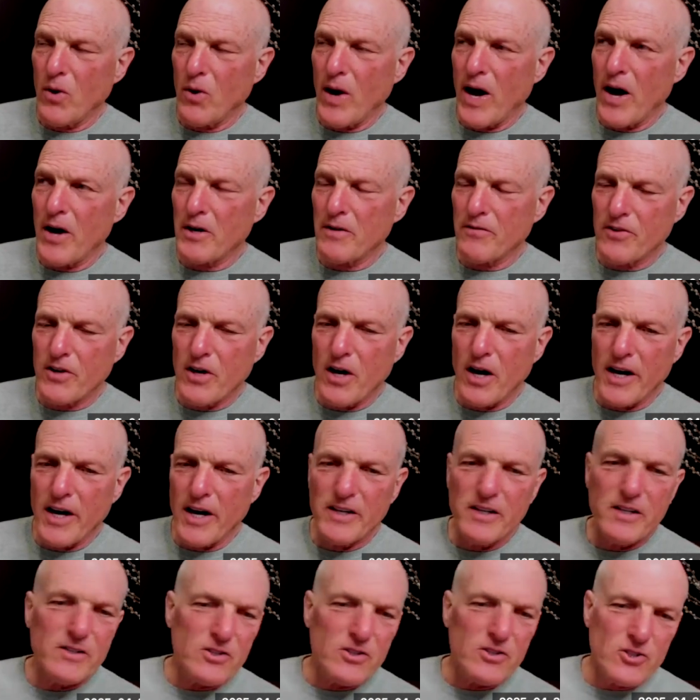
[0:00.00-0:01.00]
So
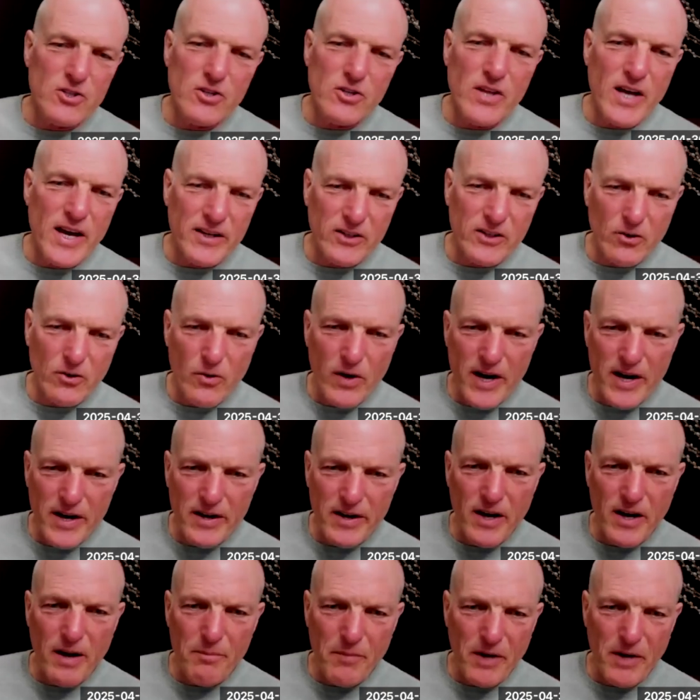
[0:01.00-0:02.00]
out of kindness to
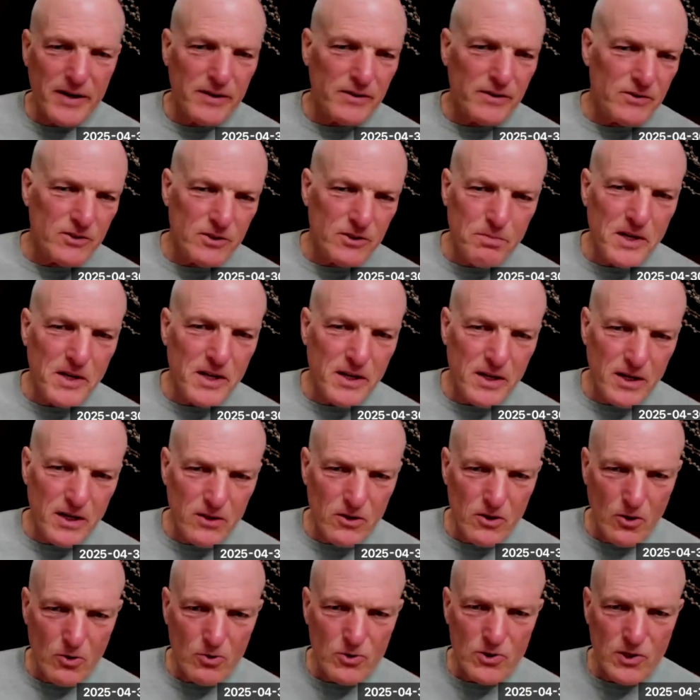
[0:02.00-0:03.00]
that Greg, I might
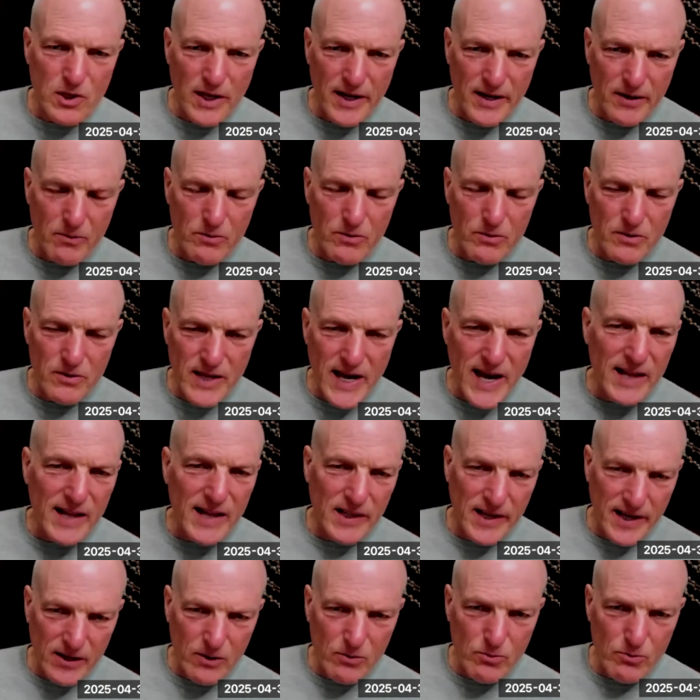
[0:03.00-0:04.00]
speak in
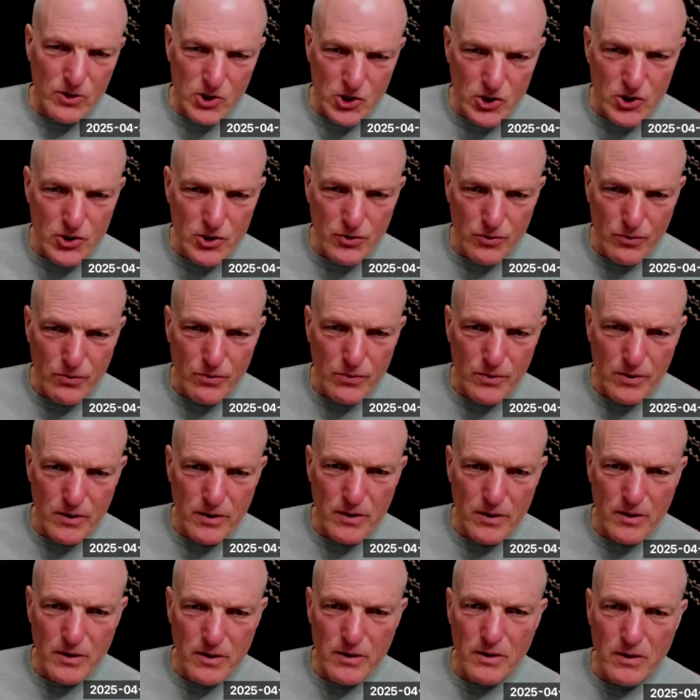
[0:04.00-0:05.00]
that language
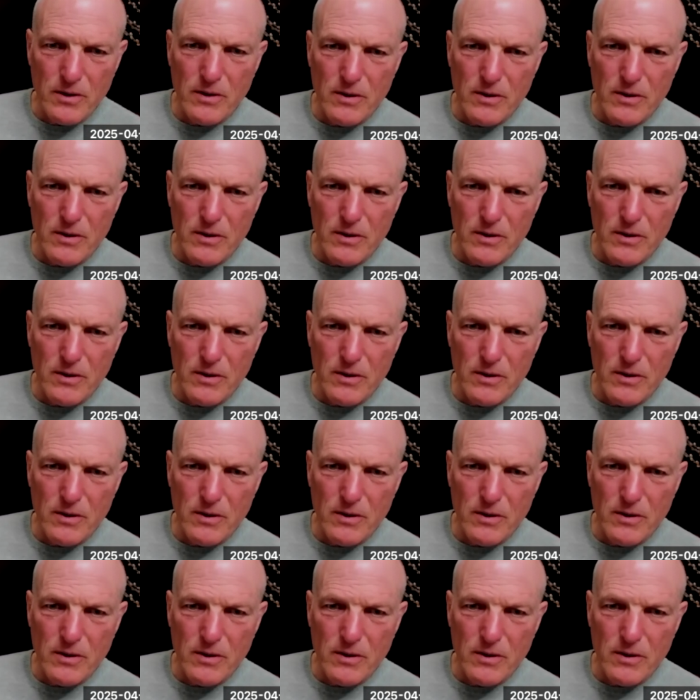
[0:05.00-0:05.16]
too.